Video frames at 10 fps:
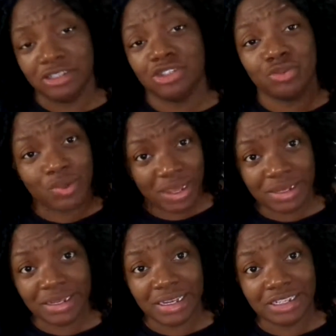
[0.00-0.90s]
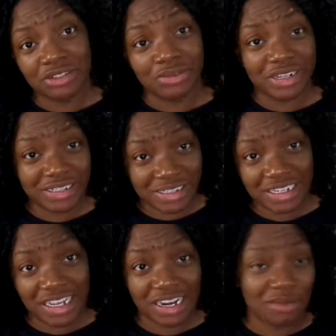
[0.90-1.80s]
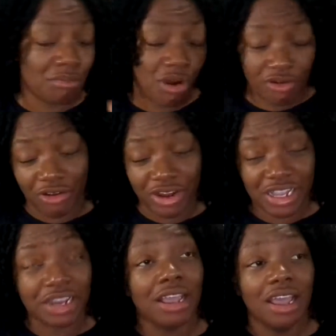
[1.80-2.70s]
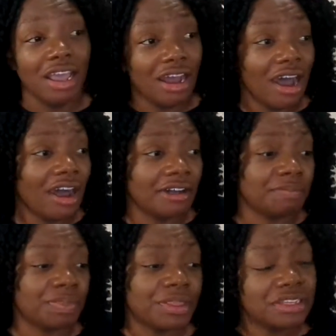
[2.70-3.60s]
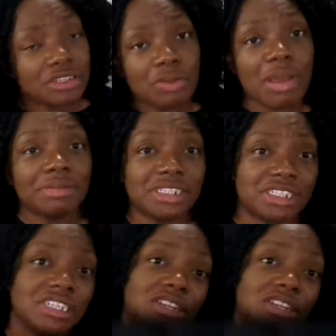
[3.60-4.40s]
directly get to it and see it and mark on it. So maybe just to